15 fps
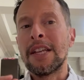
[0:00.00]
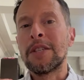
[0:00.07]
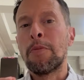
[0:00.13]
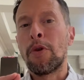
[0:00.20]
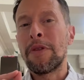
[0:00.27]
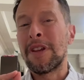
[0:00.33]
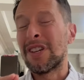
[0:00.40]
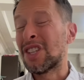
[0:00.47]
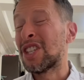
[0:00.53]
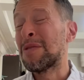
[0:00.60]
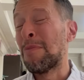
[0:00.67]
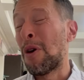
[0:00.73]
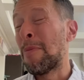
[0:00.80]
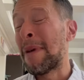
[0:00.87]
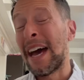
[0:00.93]
That's more than a
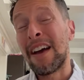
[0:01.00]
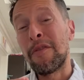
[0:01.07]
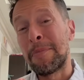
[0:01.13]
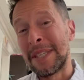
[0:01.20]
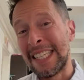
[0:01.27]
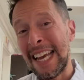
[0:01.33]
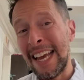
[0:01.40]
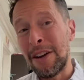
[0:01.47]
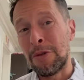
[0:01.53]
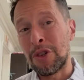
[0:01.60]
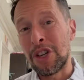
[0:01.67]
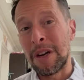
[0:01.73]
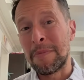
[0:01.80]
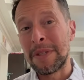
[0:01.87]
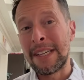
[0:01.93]
small bag of potato
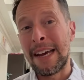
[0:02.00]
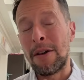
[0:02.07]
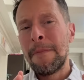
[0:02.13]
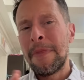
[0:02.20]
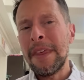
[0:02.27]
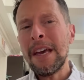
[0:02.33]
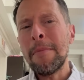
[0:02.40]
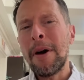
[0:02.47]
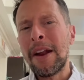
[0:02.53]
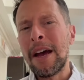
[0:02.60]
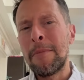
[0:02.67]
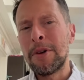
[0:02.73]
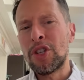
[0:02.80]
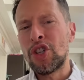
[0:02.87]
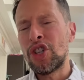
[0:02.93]
chips. Now, think about
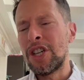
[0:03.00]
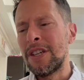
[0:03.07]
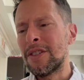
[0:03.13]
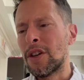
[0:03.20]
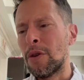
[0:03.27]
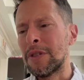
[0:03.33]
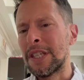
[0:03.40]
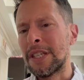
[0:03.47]
how much cheese goes